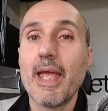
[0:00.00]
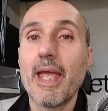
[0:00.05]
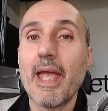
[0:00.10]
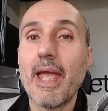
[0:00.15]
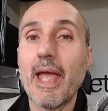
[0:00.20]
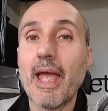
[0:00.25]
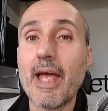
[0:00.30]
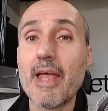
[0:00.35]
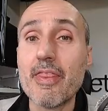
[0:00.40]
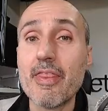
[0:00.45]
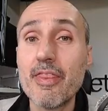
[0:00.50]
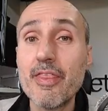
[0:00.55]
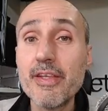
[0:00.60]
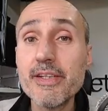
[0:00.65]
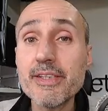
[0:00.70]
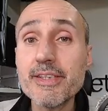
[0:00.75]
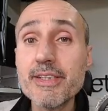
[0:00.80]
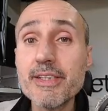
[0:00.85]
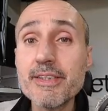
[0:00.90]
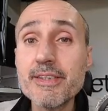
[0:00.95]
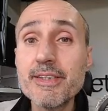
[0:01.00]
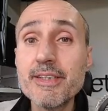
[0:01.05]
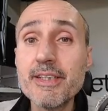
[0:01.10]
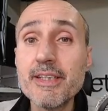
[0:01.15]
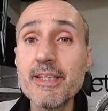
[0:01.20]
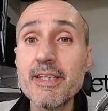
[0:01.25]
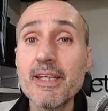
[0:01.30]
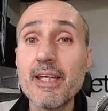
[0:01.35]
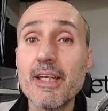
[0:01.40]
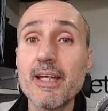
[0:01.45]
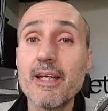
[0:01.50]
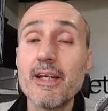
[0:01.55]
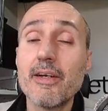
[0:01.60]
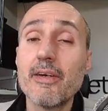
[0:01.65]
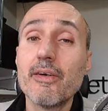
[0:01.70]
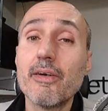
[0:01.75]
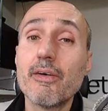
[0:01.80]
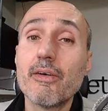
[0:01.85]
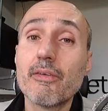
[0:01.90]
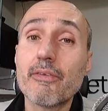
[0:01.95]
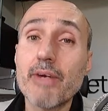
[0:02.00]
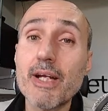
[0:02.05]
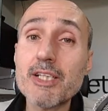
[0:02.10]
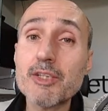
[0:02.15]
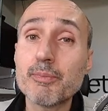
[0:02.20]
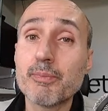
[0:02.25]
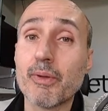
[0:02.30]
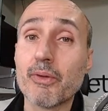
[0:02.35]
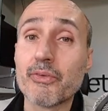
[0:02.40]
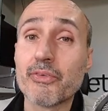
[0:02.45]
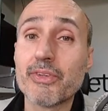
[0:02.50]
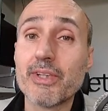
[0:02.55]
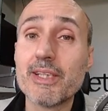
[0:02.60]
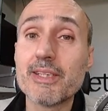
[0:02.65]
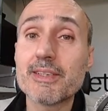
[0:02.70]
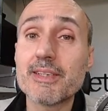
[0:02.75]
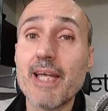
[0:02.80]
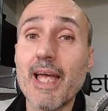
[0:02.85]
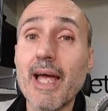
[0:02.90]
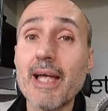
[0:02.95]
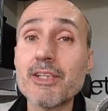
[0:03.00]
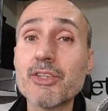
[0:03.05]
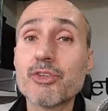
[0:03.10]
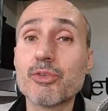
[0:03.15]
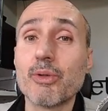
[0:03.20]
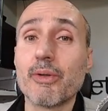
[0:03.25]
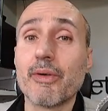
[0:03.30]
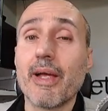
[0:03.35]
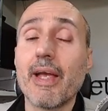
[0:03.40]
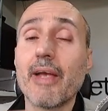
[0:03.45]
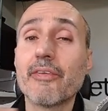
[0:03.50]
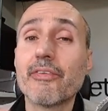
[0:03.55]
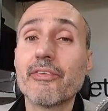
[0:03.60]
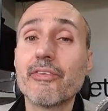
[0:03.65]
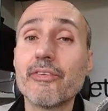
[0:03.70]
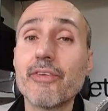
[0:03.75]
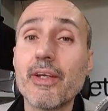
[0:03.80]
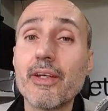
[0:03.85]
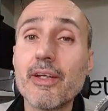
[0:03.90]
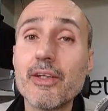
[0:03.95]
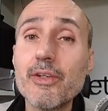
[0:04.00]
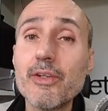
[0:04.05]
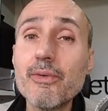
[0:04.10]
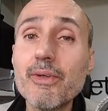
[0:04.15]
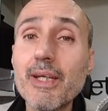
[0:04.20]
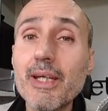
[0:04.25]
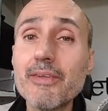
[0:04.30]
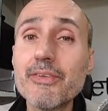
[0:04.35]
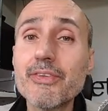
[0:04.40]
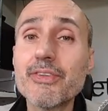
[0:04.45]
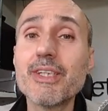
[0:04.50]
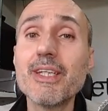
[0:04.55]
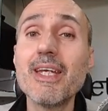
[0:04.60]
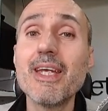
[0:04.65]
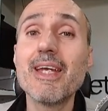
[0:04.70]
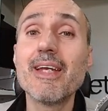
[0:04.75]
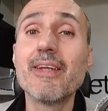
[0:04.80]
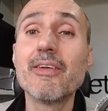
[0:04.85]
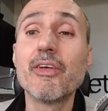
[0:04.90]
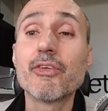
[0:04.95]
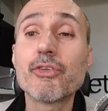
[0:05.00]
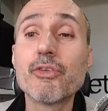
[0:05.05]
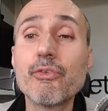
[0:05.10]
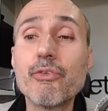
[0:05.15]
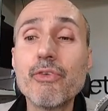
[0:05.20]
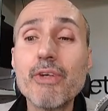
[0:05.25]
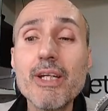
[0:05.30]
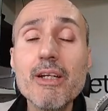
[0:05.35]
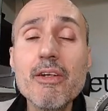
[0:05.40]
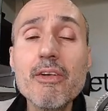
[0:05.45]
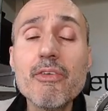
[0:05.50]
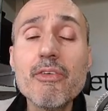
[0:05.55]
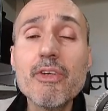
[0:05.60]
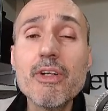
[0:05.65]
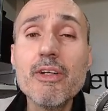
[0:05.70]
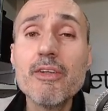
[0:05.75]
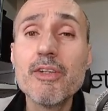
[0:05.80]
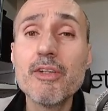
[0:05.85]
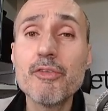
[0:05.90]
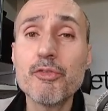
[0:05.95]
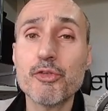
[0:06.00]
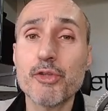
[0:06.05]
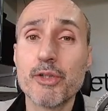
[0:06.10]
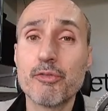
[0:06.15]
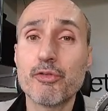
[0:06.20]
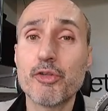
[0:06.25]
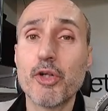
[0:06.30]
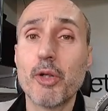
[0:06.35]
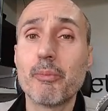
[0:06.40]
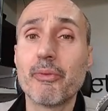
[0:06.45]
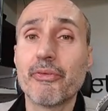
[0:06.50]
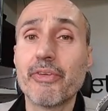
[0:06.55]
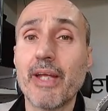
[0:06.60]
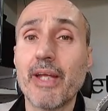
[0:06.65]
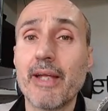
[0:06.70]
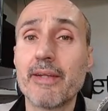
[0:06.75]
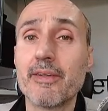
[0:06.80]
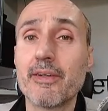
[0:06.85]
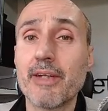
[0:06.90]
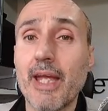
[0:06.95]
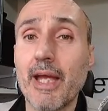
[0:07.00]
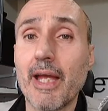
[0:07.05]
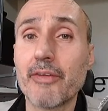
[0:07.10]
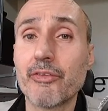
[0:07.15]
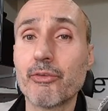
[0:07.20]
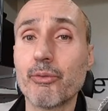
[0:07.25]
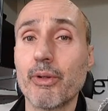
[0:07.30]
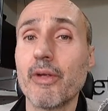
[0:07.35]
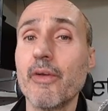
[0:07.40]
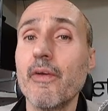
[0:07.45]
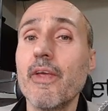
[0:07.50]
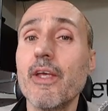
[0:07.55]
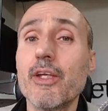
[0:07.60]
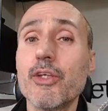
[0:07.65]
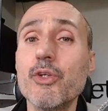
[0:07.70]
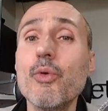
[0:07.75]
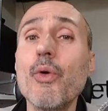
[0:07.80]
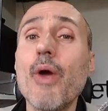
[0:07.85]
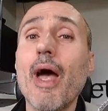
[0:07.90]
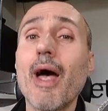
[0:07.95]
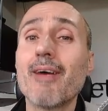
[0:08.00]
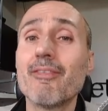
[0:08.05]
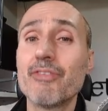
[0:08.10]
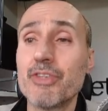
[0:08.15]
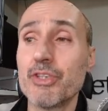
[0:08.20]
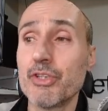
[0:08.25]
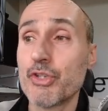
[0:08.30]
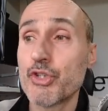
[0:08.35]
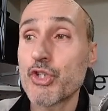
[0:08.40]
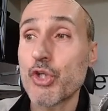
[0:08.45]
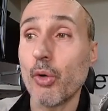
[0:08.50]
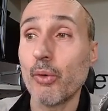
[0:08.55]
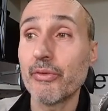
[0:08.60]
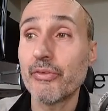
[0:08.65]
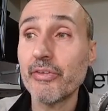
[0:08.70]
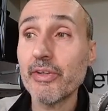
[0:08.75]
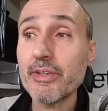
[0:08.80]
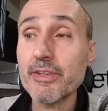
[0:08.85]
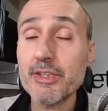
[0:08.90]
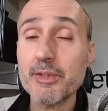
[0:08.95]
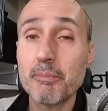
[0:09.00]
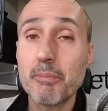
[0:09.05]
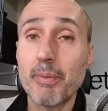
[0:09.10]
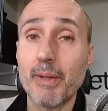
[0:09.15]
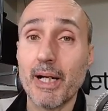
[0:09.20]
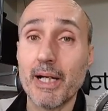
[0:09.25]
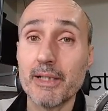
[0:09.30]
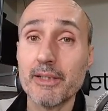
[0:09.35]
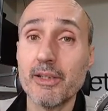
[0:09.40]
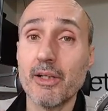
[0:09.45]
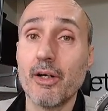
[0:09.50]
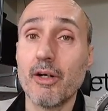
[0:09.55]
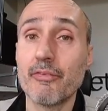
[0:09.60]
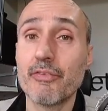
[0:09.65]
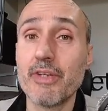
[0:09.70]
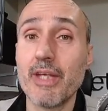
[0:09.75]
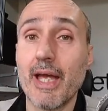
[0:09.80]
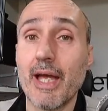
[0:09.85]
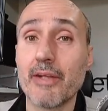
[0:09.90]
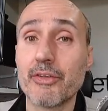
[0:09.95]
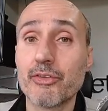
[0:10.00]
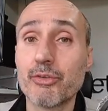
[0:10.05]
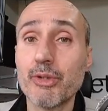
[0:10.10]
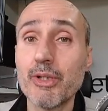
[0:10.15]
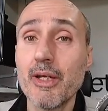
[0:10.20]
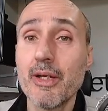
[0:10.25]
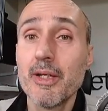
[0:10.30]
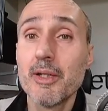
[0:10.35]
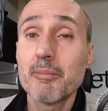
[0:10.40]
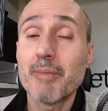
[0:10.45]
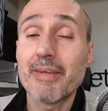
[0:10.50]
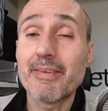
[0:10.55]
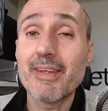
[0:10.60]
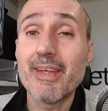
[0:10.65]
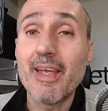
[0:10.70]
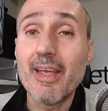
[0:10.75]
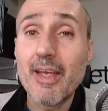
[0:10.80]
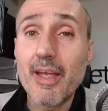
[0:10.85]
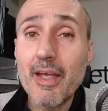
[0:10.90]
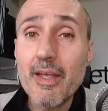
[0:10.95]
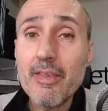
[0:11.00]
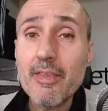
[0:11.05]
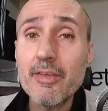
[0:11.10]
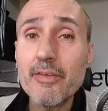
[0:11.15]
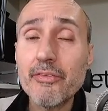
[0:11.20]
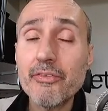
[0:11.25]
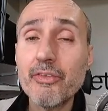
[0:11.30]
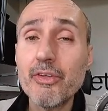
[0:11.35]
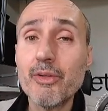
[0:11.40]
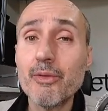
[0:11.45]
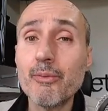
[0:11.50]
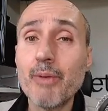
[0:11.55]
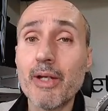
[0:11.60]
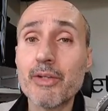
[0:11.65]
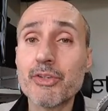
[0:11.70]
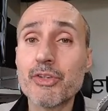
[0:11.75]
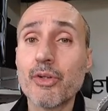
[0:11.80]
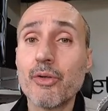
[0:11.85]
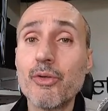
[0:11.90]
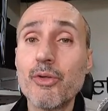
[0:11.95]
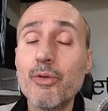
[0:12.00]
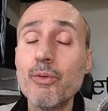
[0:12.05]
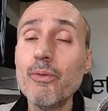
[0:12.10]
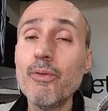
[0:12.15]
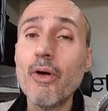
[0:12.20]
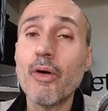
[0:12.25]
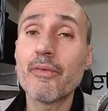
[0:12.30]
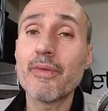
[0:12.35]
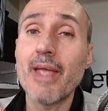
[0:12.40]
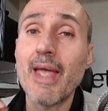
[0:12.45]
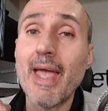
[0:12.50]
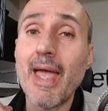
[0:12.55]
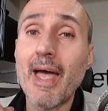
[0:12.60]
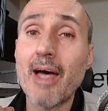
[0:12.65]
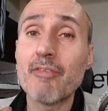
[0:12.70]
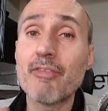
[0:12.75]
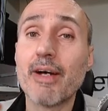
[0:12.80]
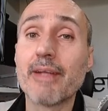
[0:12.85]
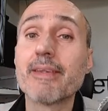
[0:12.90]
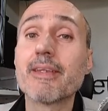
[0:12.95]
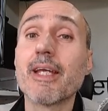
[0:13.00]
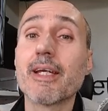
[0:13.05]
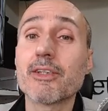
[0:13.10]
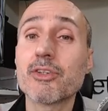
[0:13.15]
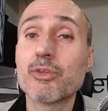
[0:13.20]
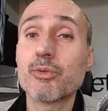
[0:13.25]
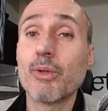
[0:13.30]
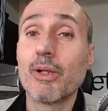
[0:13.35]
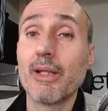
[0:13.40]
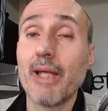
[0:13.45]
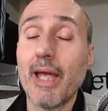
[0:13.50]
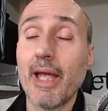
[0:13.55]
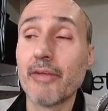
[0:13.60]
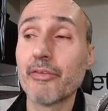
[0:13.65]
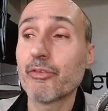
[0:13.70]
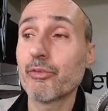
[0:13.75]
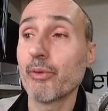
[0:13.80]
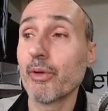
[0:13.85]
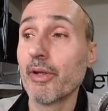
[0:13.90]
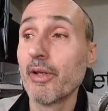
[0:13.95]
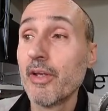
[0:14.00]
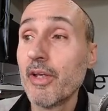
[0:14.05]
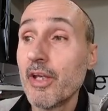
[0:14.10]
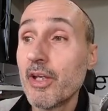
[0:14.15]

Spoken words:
And this is the response, is the answer. As you can see, it is really, really different from a standard answer. You have the choices part of the answer, but in this situation, you don't have a textual answer.